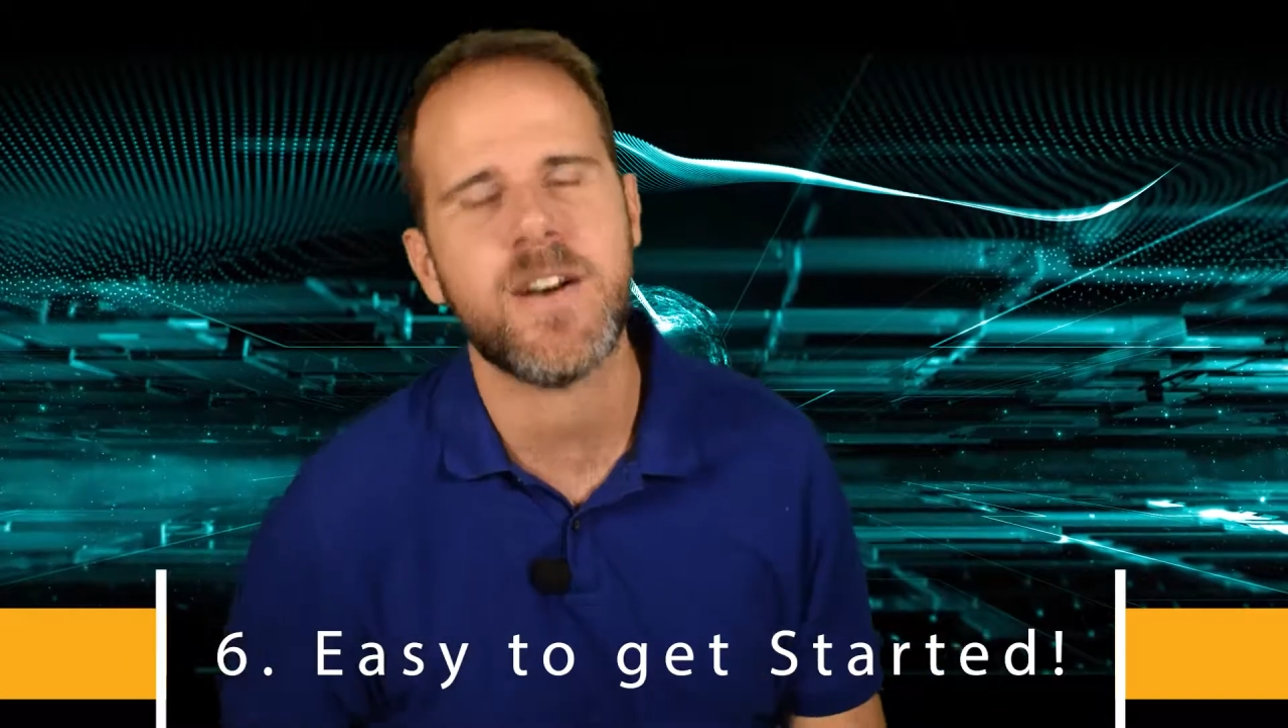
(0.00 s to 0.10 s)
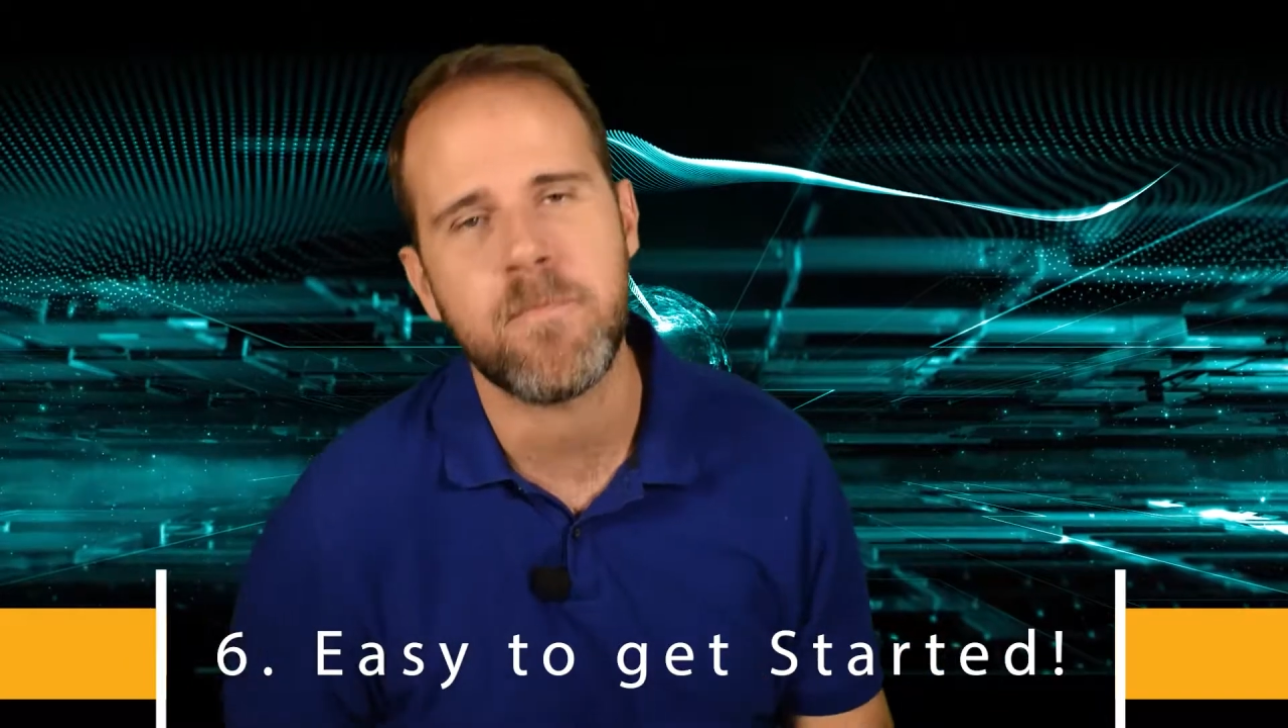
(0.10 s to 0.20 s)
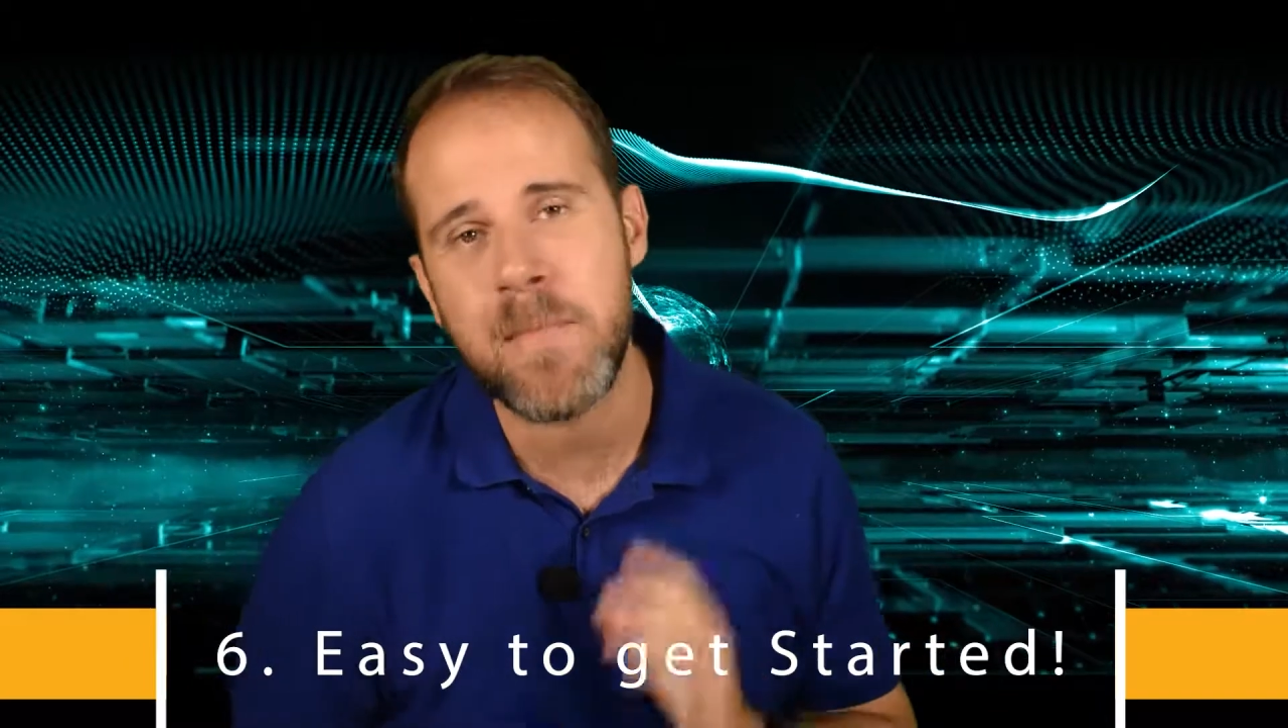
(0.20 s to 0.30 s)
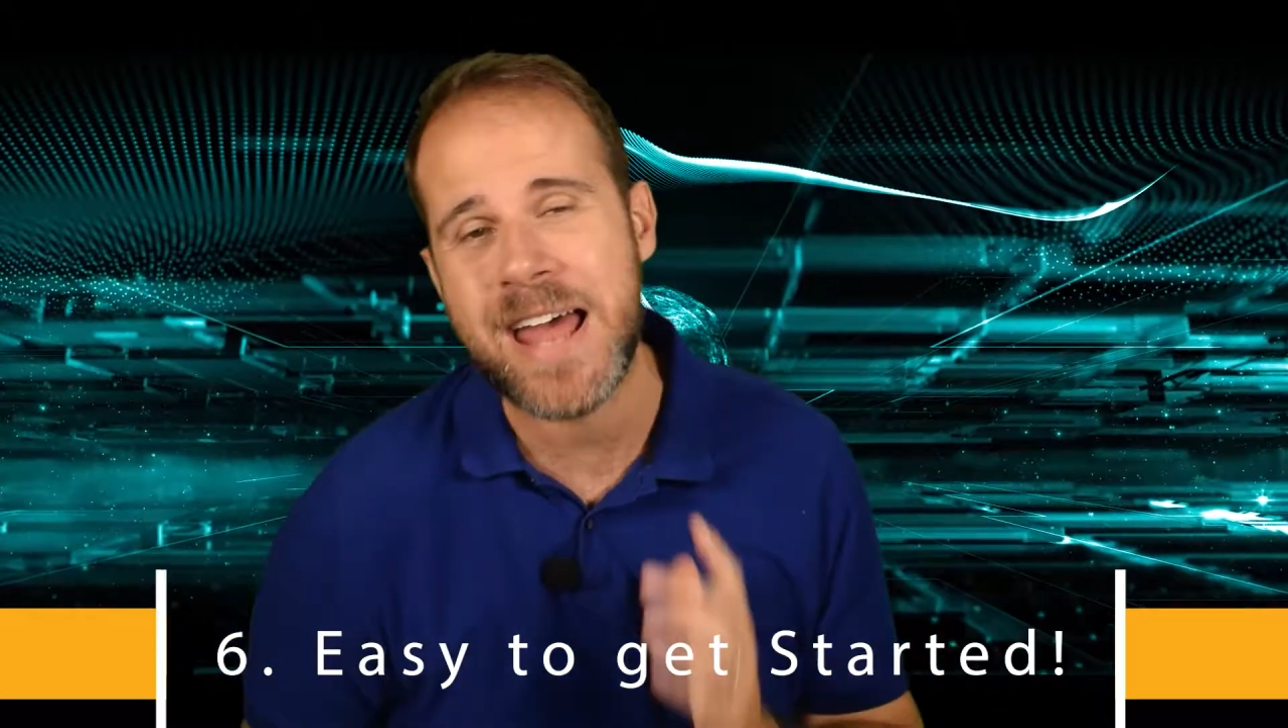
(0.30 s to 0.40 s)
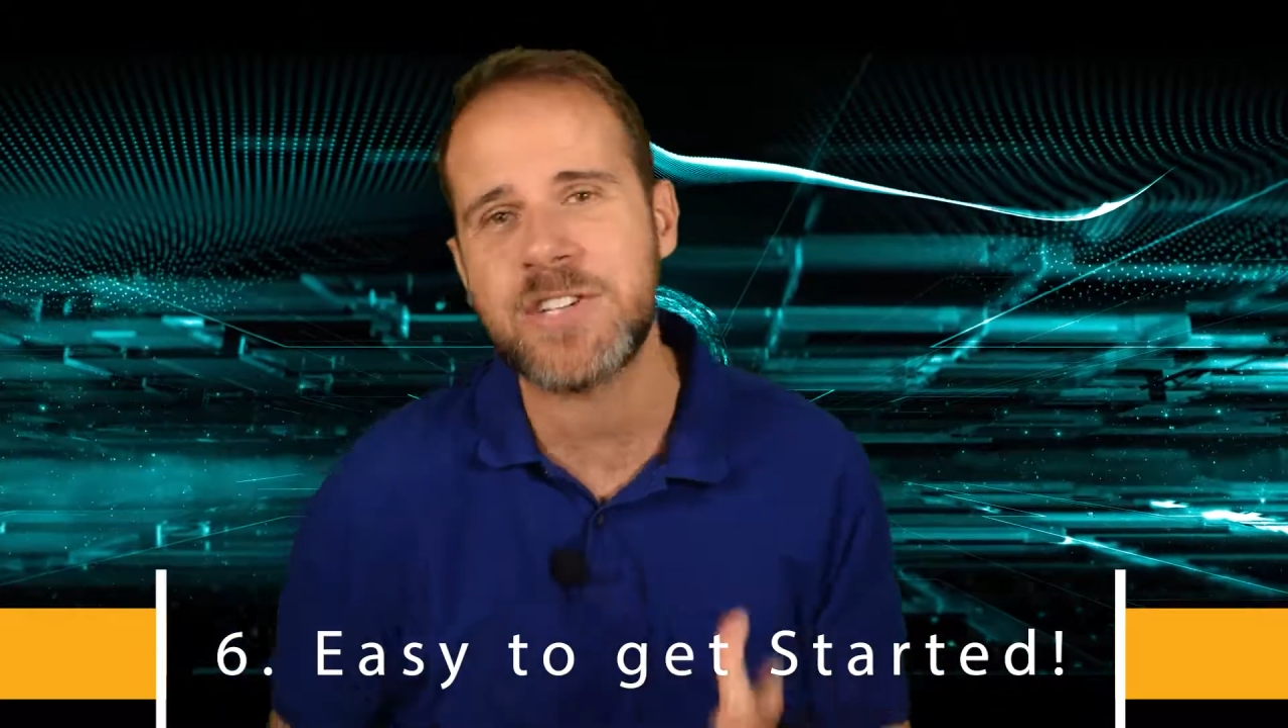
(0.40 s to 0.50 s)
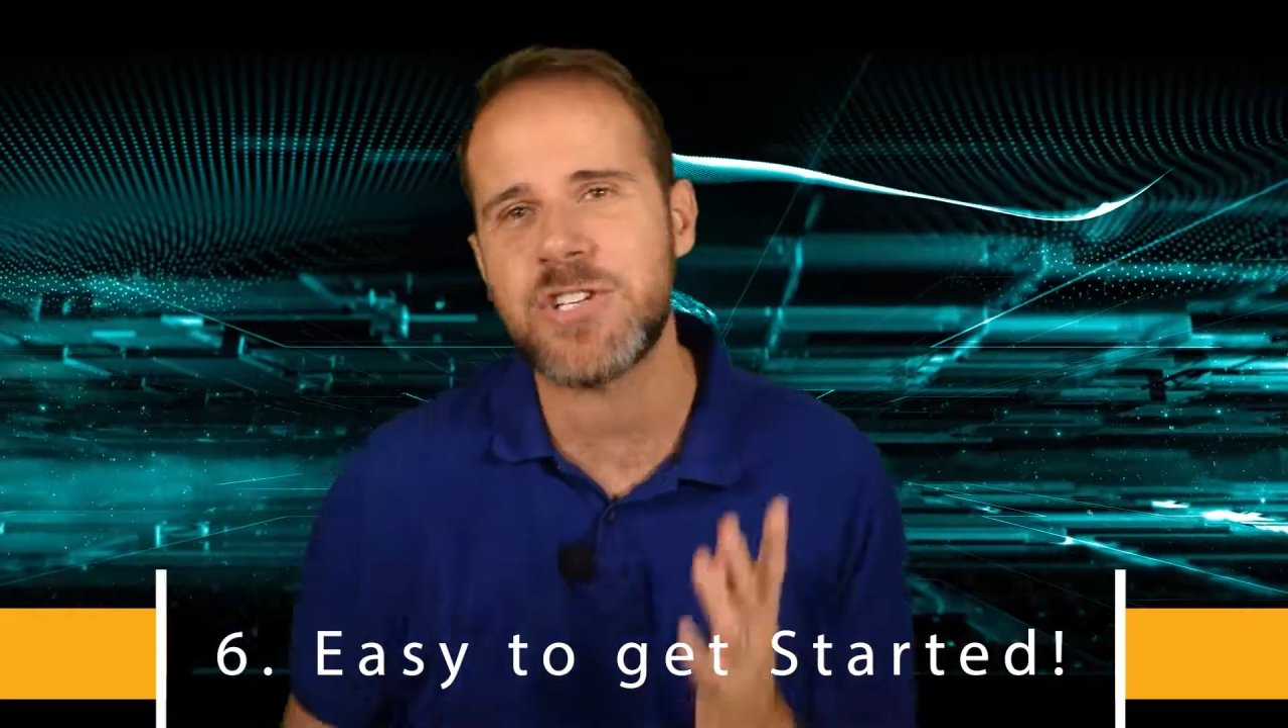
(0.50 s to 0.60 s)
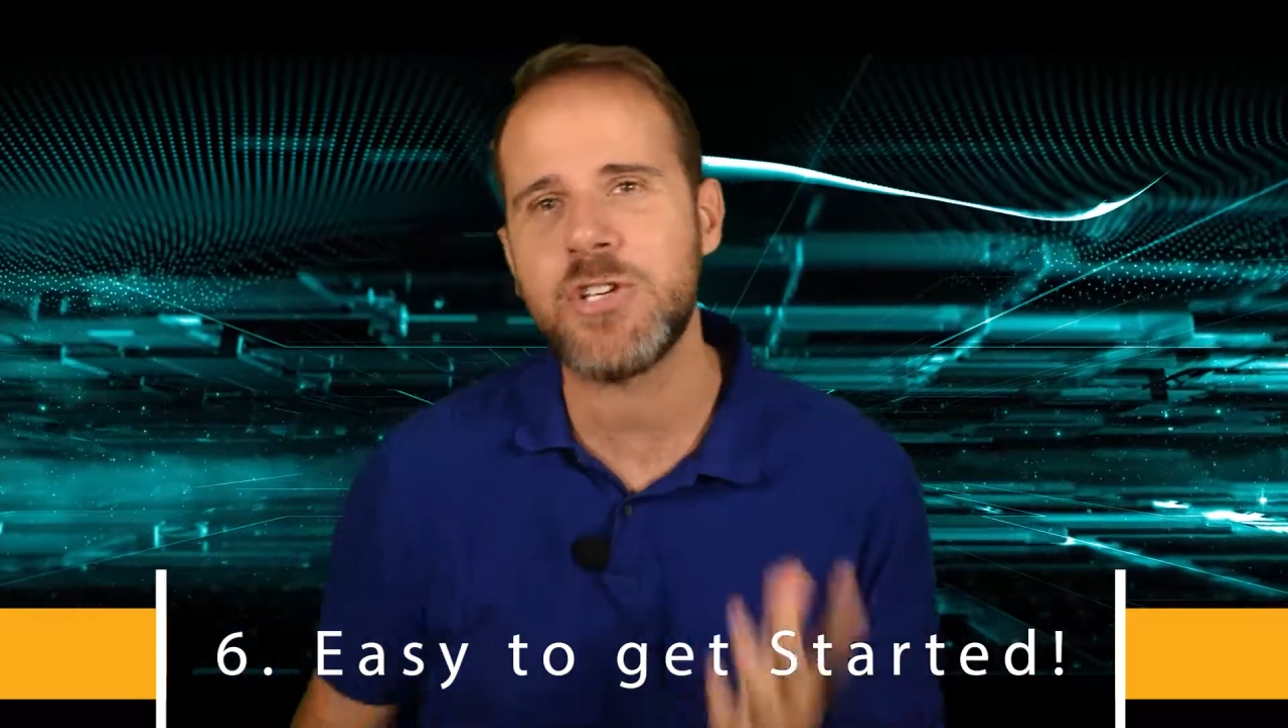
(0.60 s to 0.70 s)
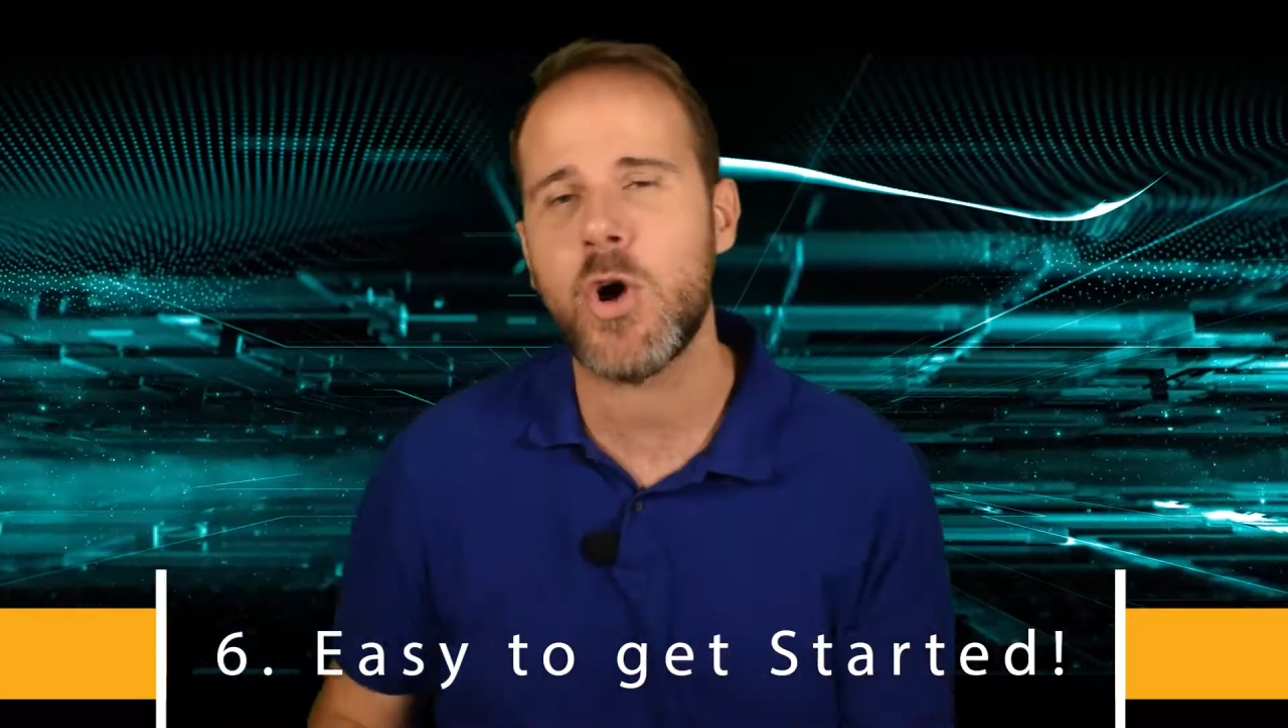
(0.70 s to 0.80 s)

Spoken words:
of managing